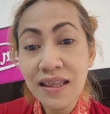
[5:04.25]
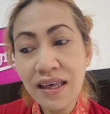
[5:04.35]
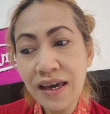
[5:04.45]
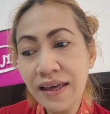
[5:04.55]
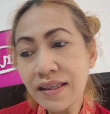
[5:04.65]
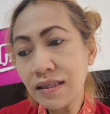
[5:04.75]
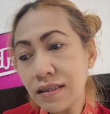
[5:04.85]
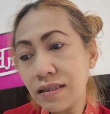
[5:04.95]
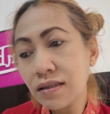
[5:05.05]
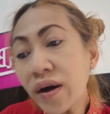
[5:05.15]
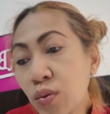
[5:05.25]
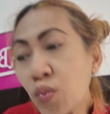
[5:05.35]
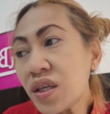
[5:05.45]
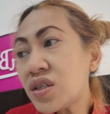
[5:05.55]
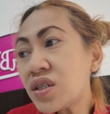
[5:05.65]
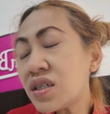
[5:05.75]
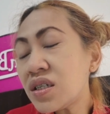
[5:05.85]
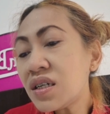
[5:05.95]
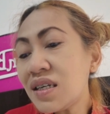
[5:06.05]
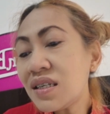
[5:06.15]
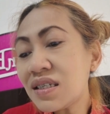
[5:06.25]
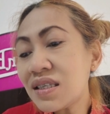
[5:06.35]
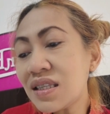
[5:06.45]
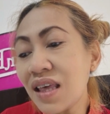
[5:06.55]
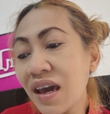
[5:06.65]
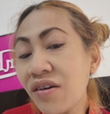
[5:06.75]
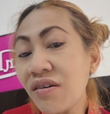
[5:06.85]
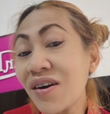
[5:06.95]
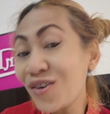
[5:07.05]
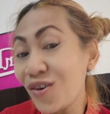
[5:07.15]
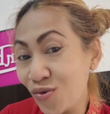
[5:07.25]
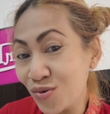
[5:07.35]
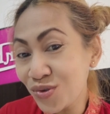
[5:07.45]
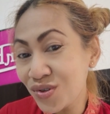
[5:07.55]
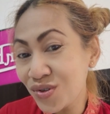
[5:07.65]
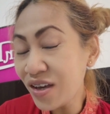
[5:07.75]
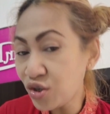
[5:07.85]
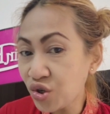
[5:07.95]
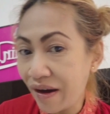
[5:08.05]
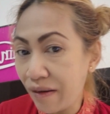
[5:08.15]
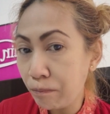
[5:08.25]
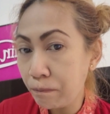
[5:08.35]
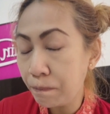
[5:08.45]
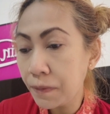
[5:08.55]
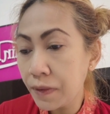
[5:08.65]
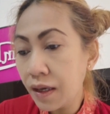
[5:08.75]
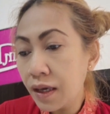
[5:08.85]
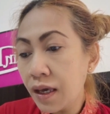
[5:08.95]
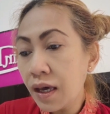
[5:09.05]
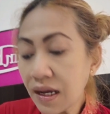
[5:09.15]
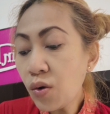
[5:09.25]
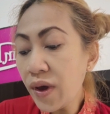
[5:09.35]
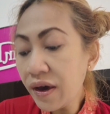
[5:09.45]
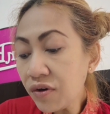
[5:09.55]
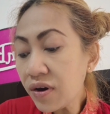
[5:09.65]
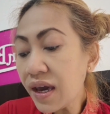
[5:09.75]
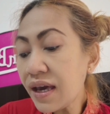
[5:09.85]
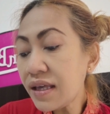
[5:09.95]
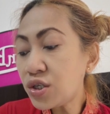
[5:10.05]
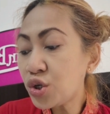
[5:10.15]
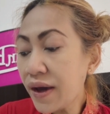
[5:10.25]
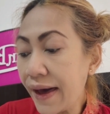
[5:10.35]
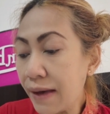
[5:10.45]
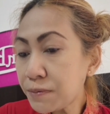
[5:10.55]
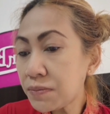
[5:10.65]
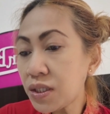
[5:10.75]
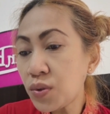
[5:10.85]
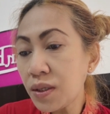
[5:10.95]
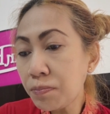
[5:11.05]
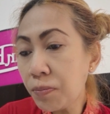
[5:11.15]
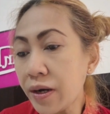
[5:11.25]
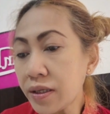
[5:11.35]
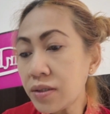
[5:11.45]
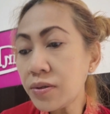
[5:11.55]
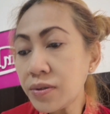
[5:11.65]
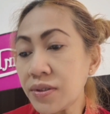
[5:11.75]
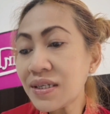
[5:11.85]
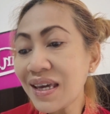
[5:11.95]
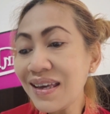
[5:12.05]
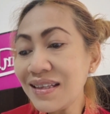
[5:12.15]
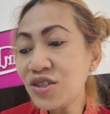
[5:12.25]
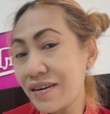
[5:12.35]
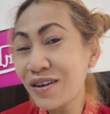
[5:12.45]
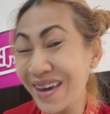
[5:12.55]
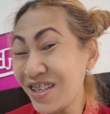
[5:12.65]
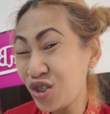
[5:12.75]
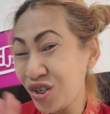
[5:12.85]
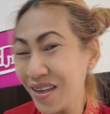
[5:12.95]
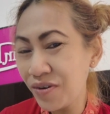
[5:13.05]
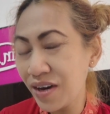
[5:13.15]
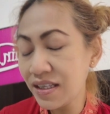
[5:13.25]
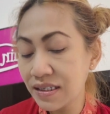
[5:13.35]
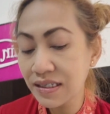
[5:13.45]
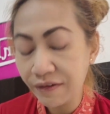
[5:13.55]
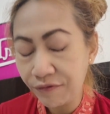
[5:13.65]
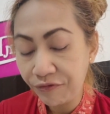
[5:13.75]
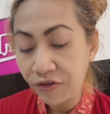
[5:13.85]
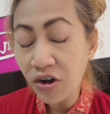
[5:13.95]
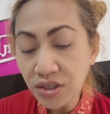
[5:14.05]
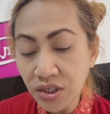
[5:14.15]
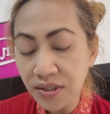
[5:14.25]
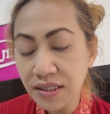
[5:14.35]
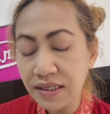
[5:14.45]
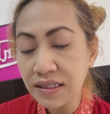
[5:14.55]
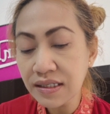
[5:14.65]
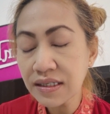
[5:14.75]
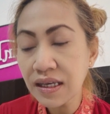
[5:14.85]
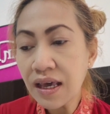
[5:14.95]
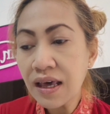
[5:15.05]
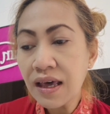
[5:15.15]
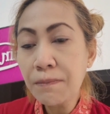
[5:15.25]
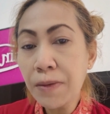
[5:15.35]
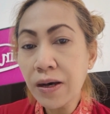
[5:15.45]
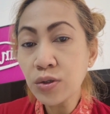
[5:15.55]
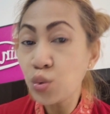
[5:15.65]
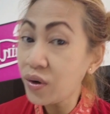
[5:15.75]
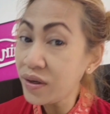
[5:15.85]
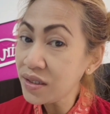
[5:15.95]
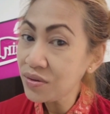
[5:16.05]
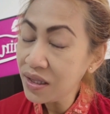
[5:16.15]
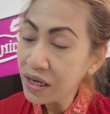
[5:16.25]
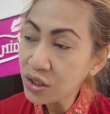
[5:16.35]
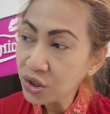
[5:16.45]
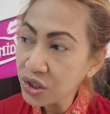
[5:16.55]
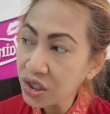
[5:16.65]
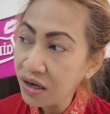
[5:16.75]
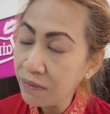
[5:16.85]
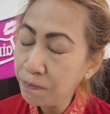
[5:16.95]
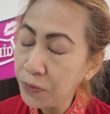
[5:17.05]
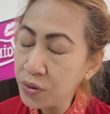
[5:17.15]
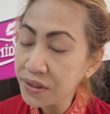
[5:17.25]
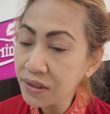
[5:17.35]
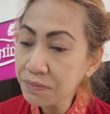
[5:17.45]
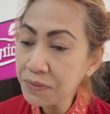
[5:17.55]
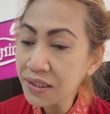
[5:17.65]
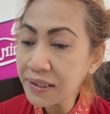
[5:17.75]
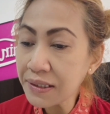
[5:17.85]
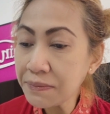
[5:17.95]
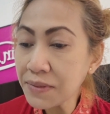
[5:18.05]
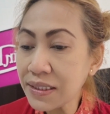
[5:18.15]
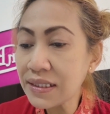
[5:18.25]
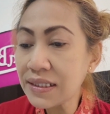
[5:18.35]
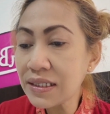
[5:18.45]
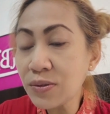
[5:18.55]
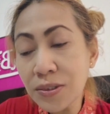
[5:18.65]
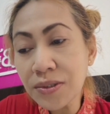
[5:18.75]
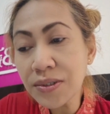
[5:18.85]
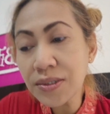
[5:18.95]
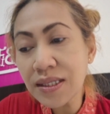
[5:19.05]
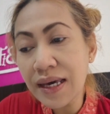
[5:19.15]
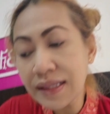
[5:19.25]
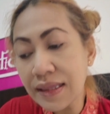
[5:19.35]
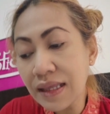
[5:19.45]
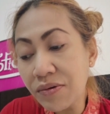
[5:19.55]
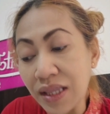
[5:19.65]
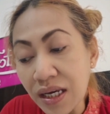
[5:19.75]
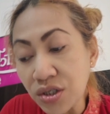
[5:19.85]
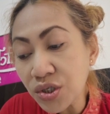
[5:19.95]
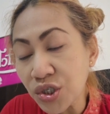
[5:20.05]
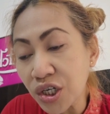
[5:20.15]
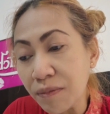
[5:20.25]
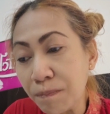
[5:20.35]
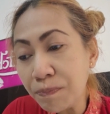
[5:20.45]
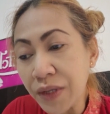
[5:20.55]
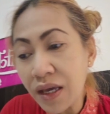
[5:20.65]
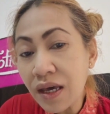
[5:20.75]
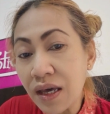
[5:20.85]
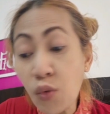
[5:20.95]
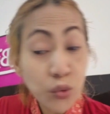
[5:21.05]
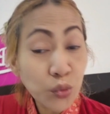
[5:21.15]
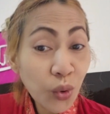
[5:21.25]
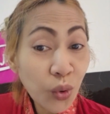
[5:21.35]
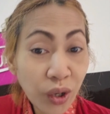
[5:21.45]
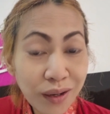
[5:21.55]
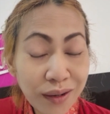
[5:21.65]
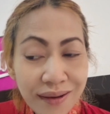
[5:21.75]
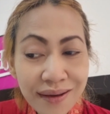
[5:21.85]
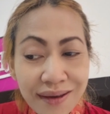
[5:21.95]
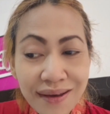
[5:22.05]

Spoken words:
than one which is there a close age gap. However, age gaps between partners can generate self-consciousness about one's relationship, or sometimes concerns that the relationship won't work.